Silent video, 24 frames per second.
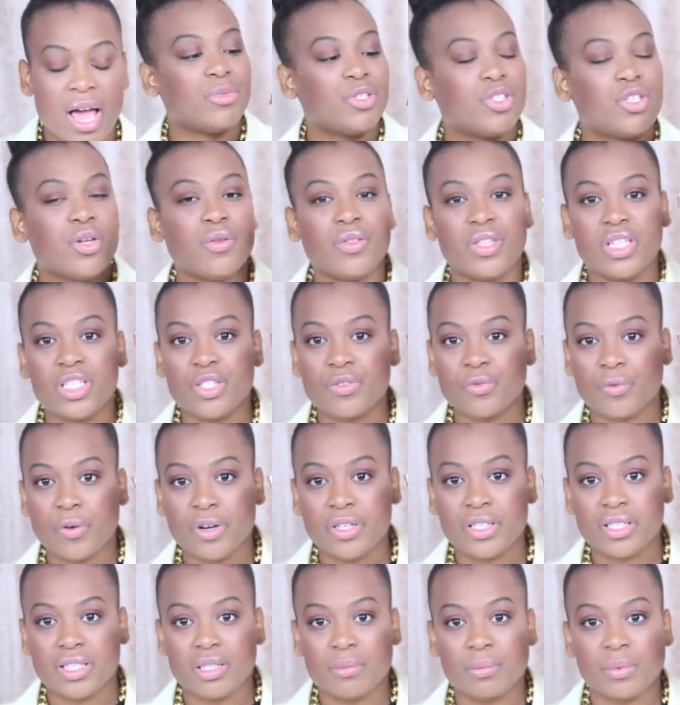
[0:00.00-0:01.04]
So this
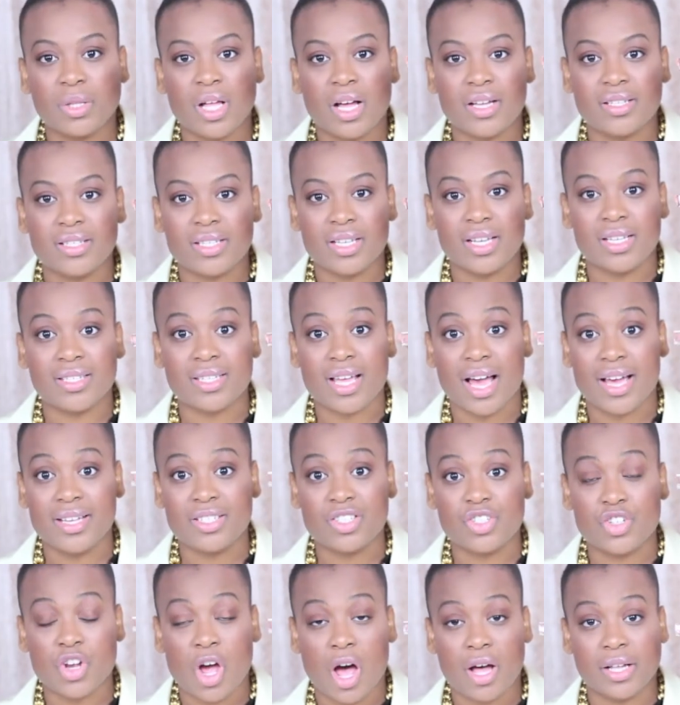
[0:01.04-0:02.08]
first lip gloss is
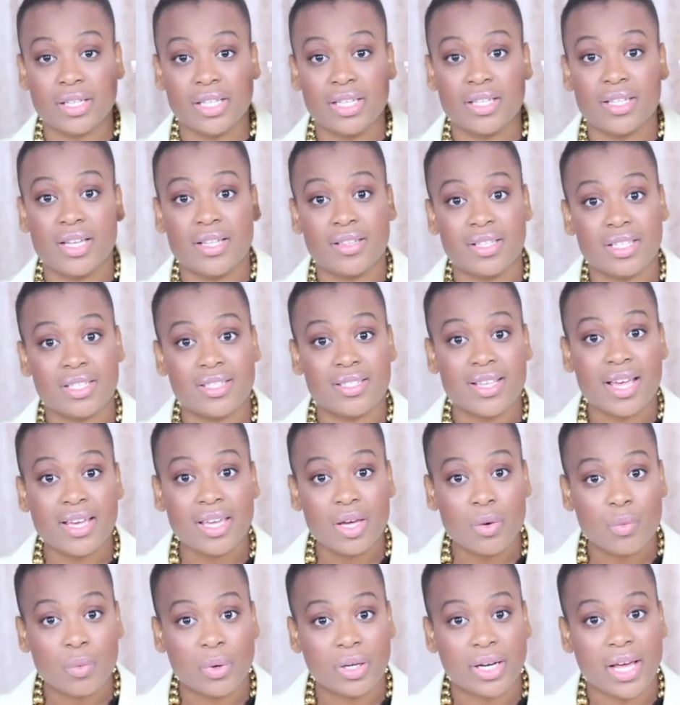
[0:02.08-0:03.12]
Ice Chocolate, and the
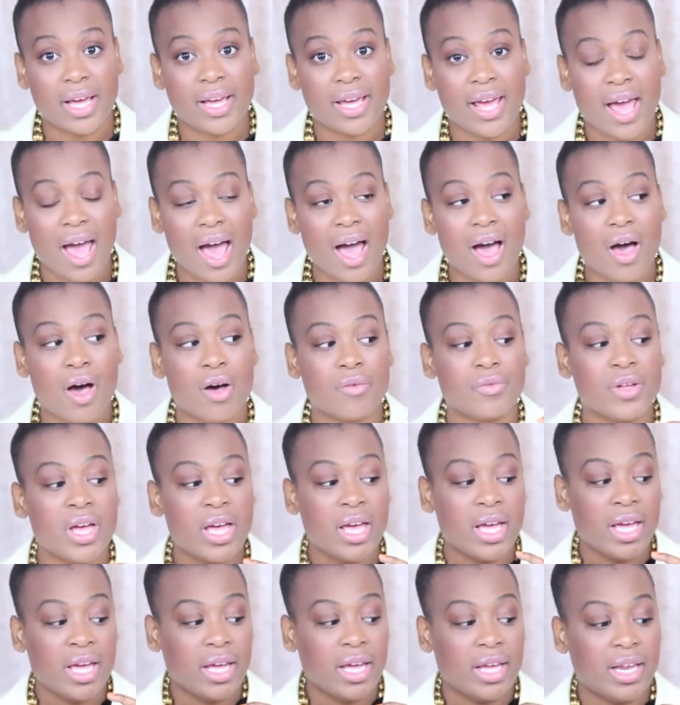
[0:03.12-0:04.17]
second one I have
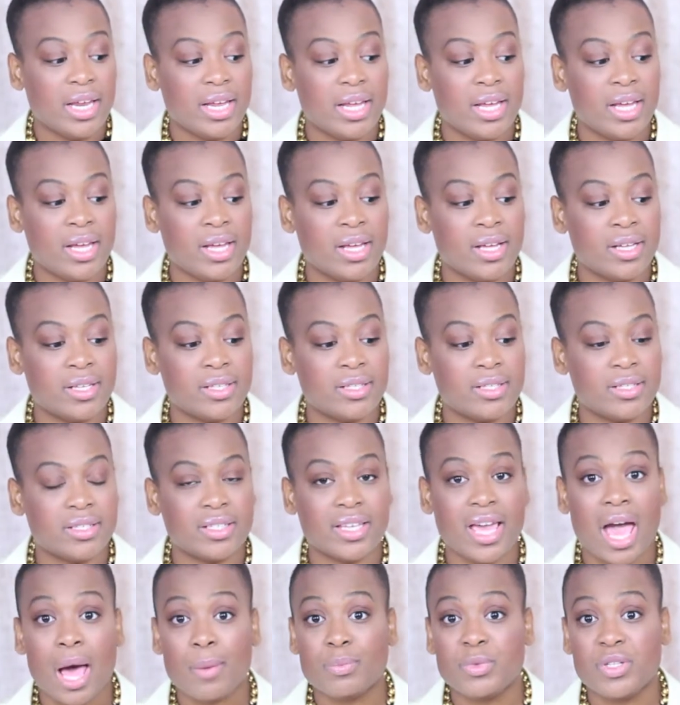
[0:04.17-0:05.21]
is
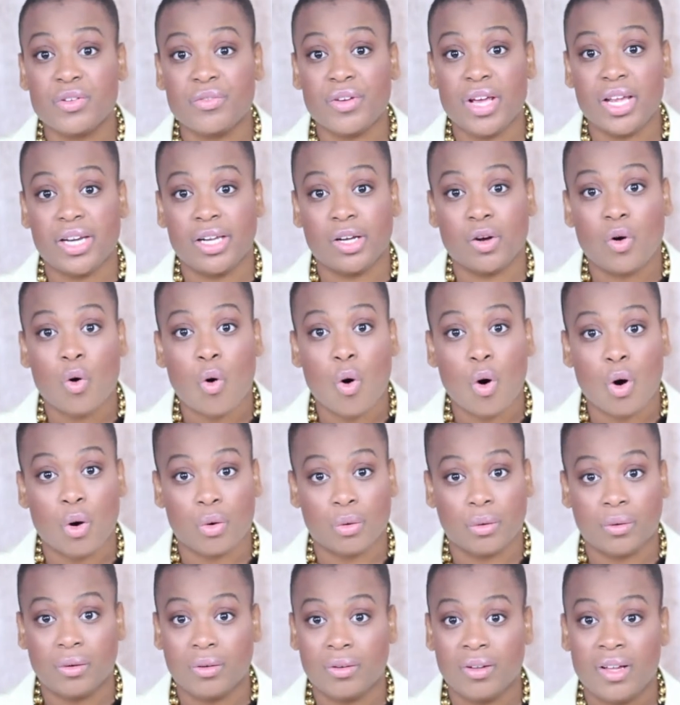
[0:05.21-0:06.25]
Captivating
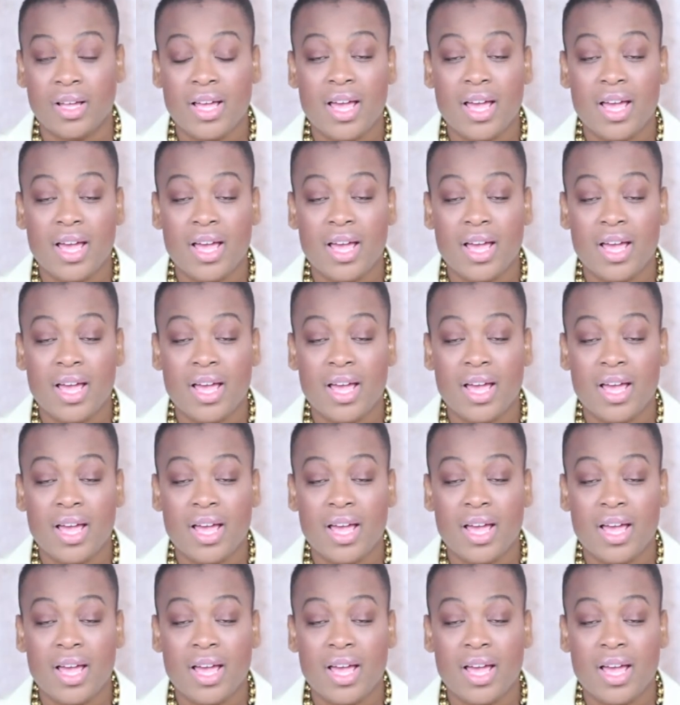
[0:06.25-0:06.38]
Coral.